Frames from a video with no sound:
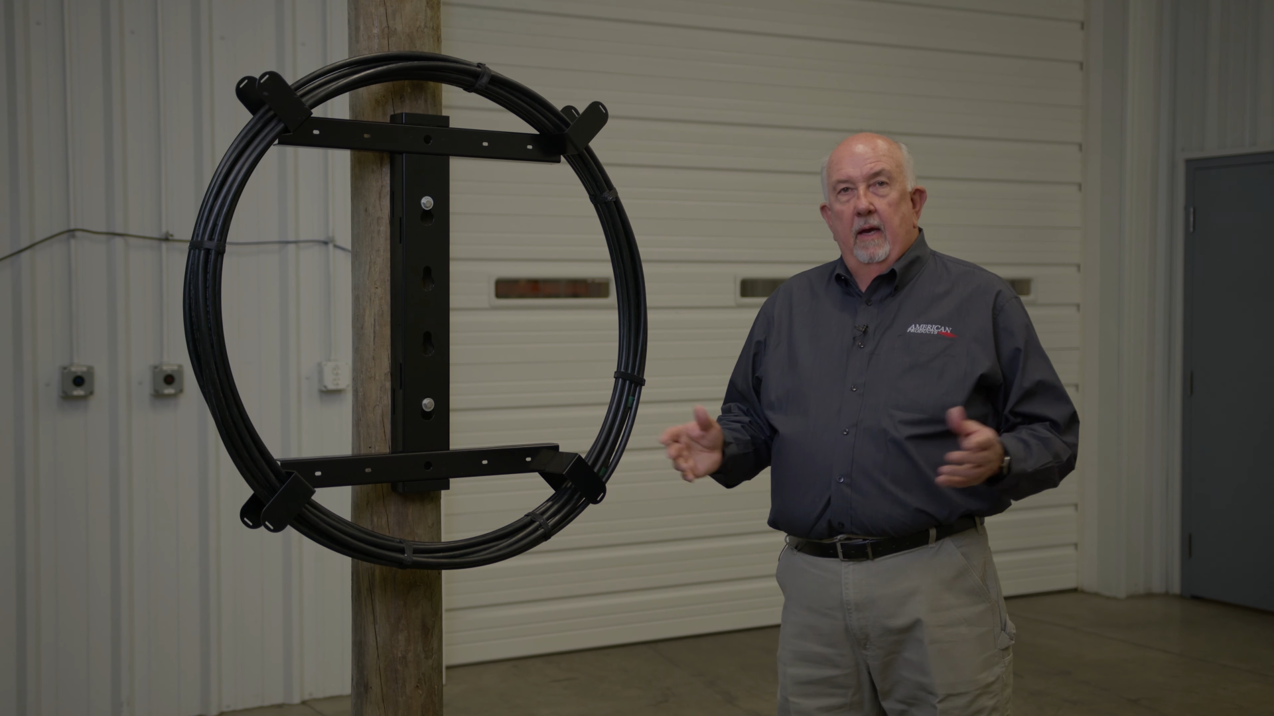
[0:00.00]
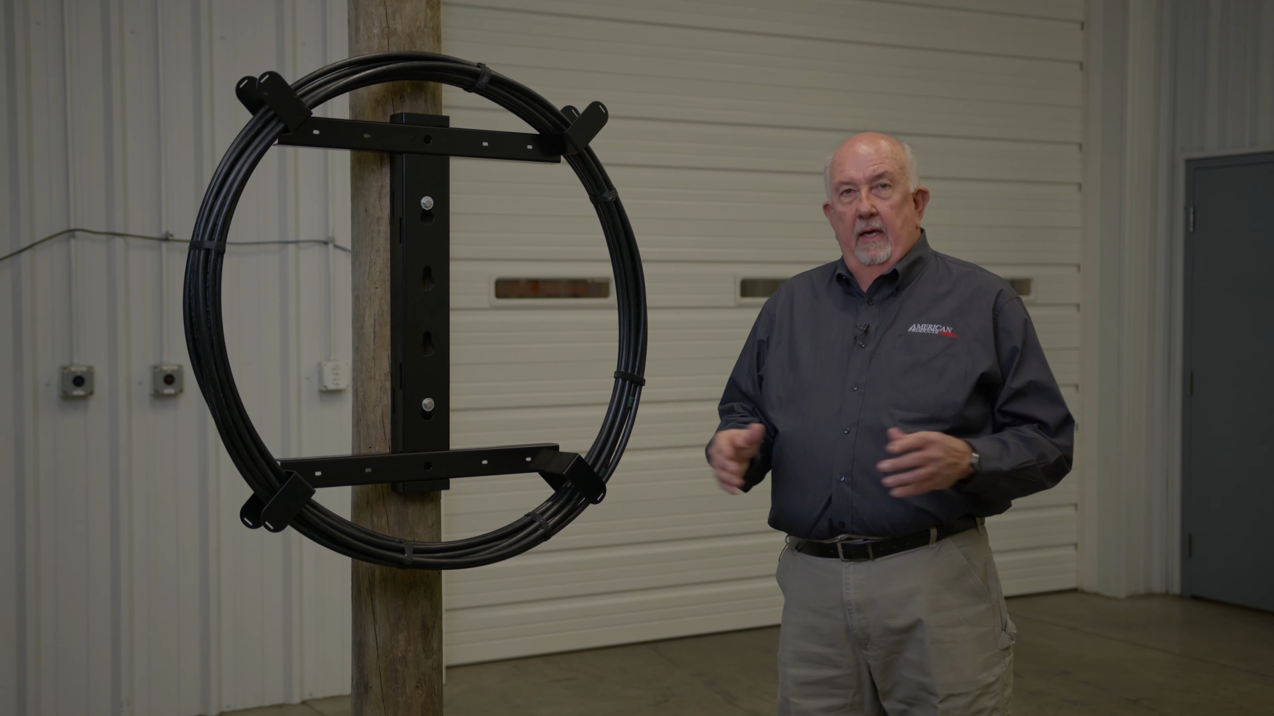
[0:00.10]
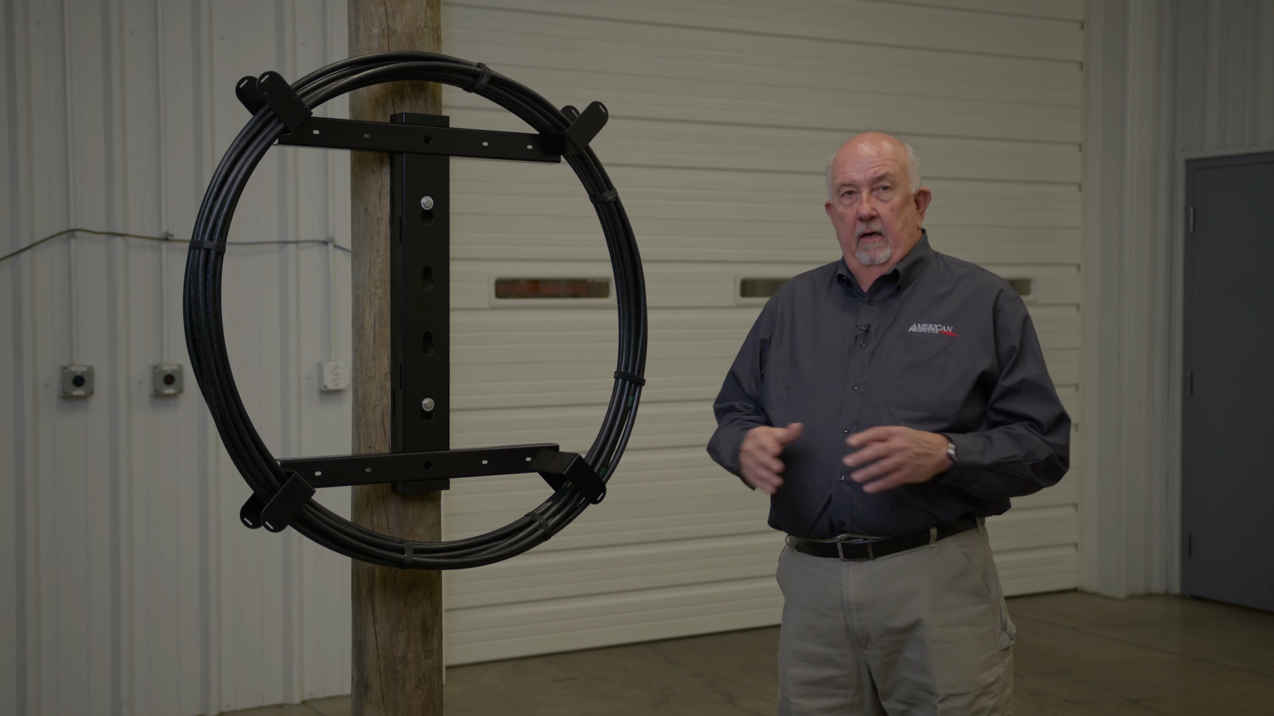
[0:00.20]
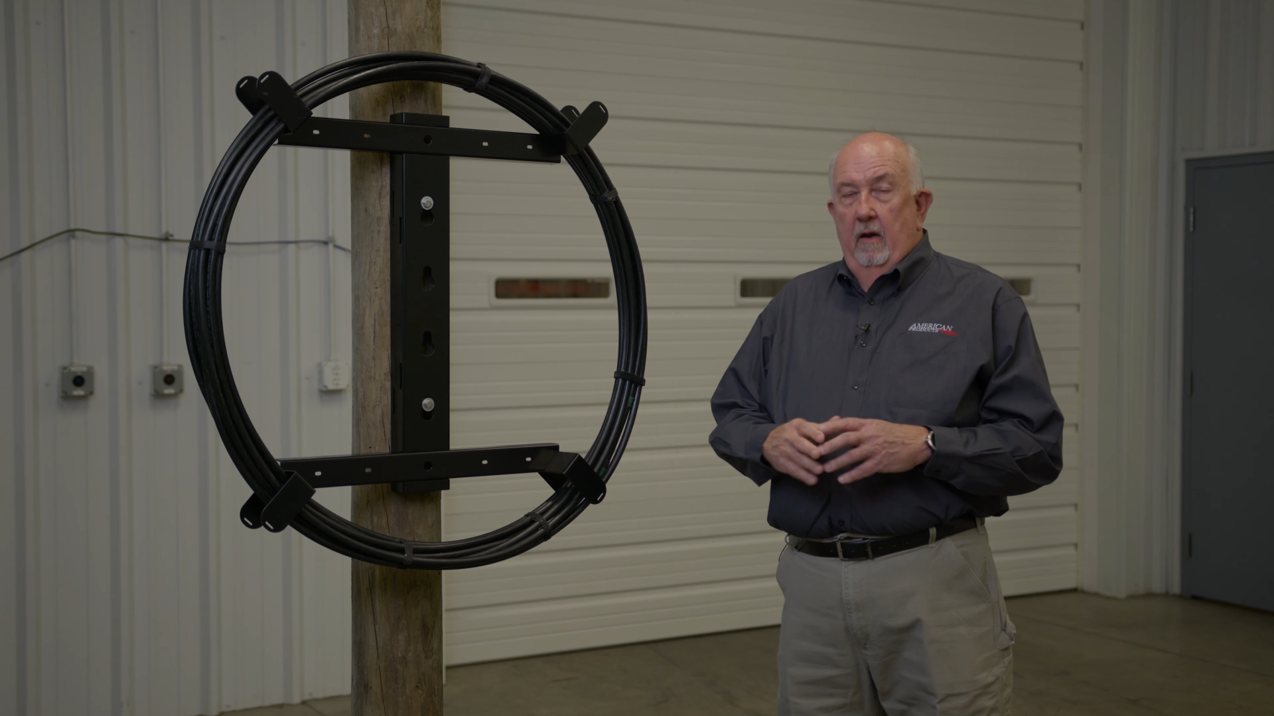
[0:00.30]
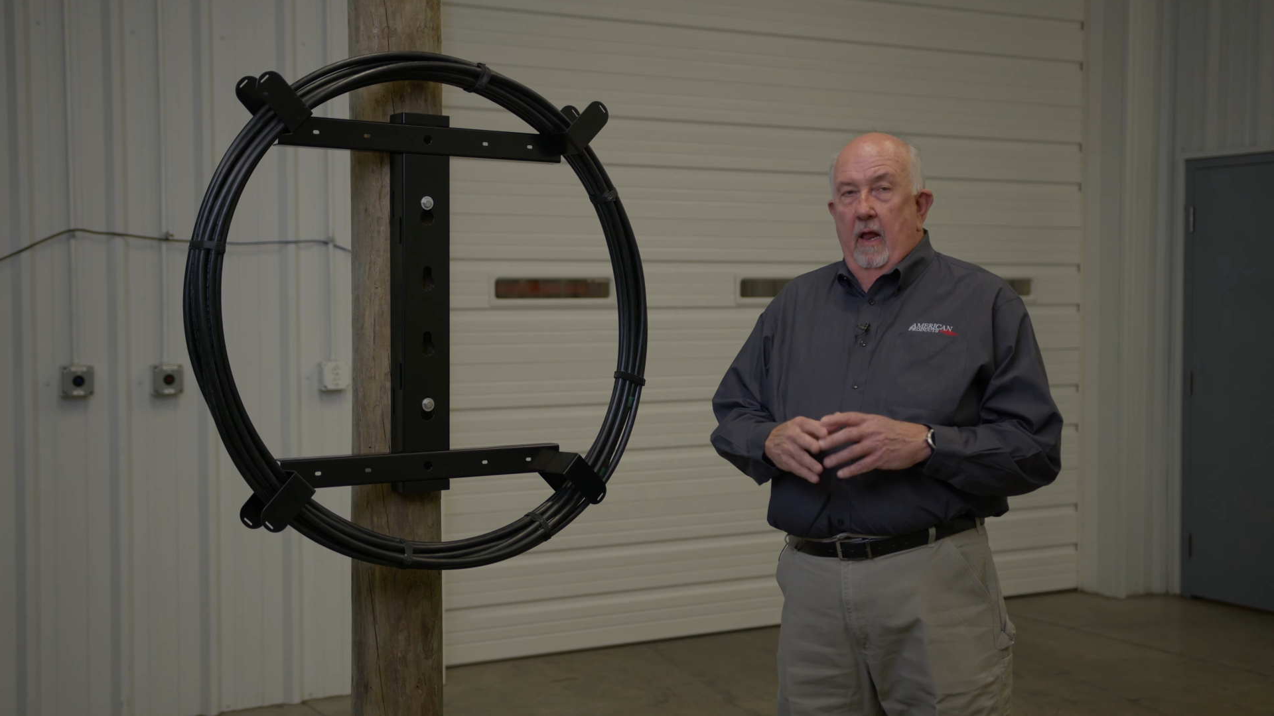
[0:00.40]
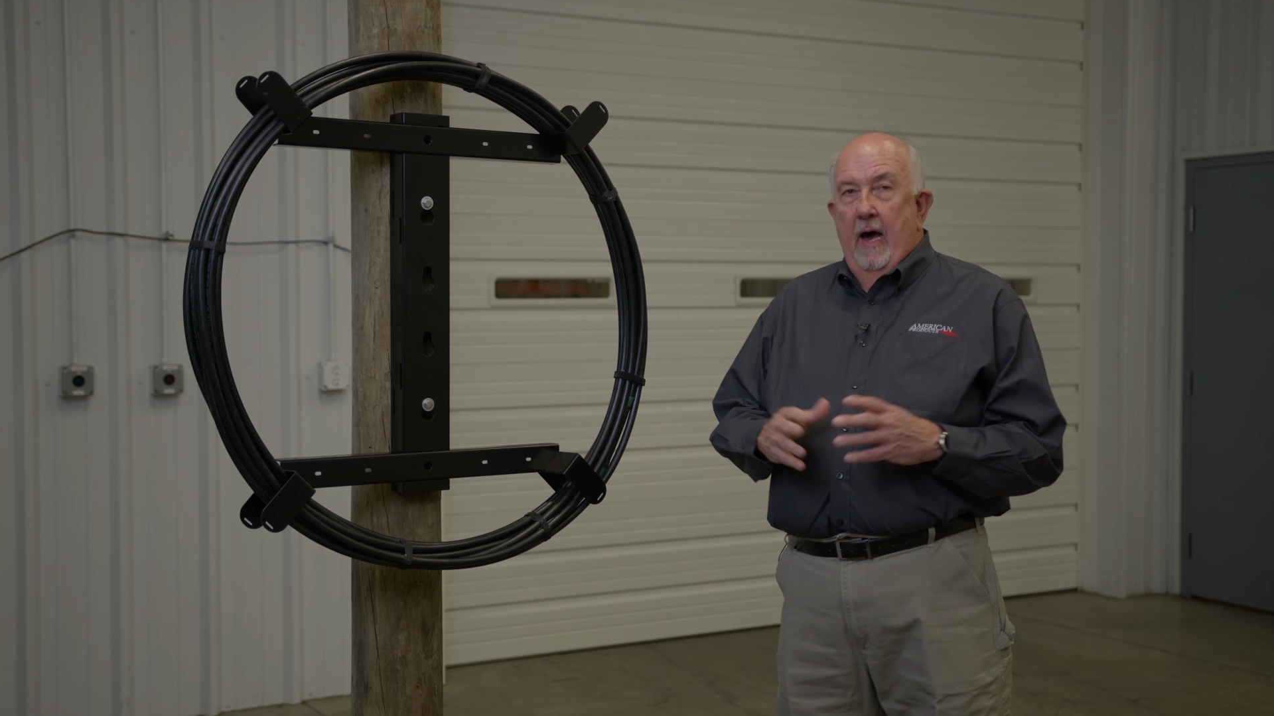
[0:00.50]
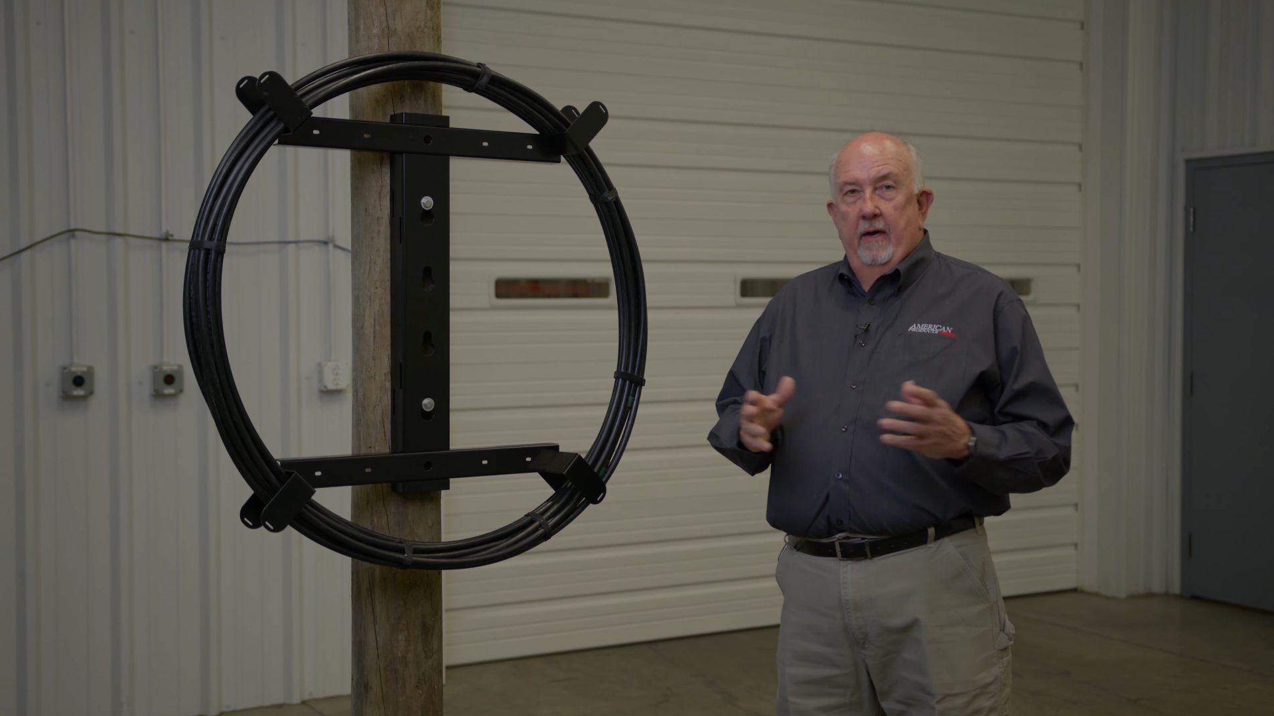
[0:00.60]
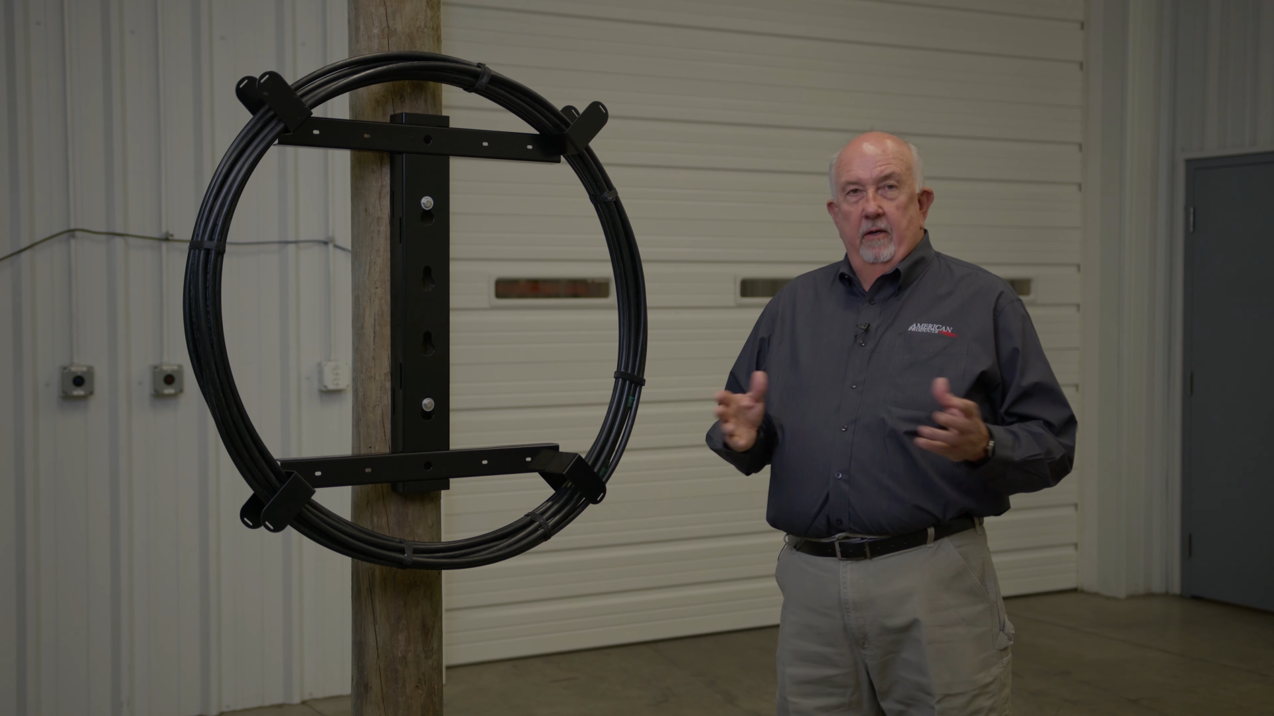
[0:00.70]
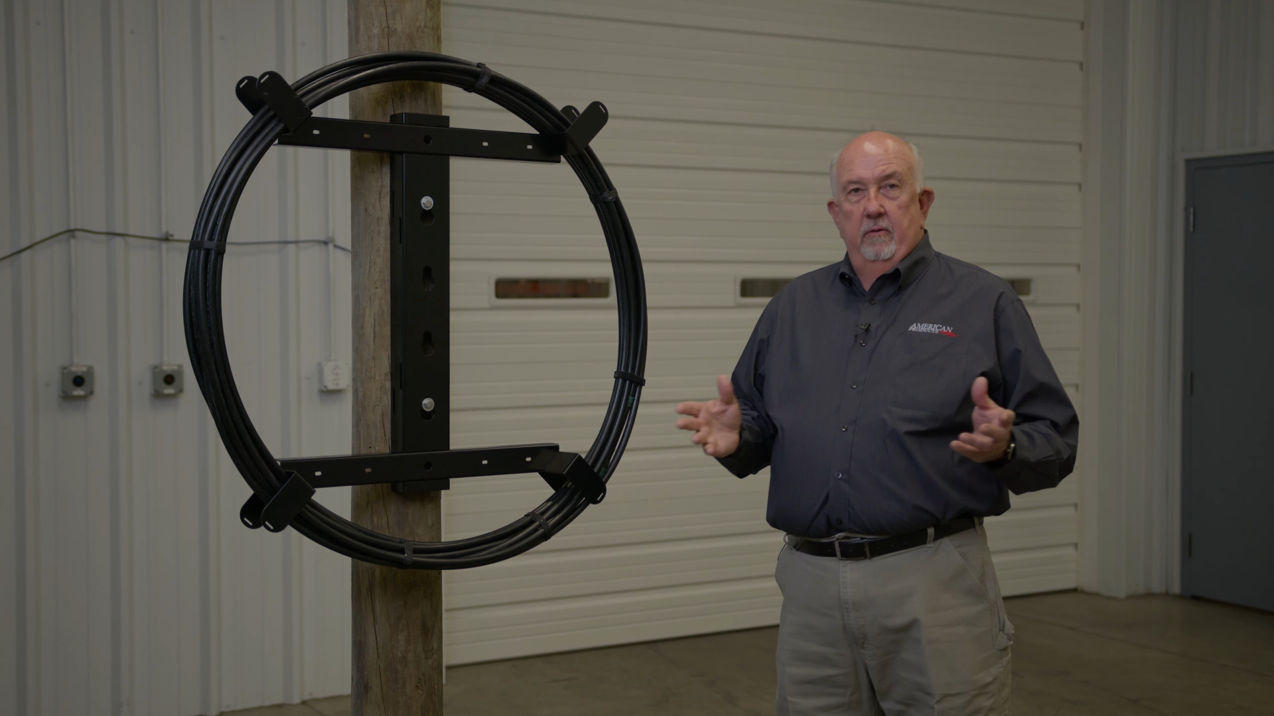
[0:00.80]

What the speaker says: and a lot of